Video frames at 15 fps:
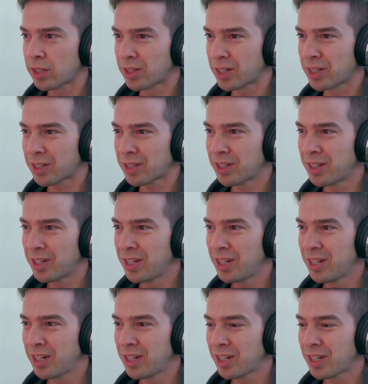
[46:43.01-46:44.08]
Like
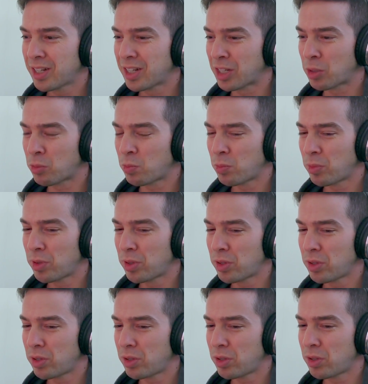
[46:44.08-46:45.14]

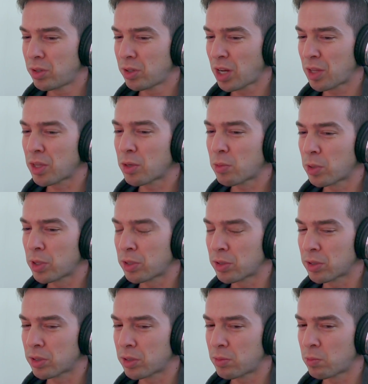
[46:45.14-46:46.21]
I think what
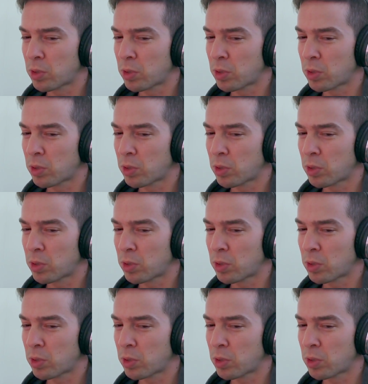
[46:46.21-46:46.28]
you're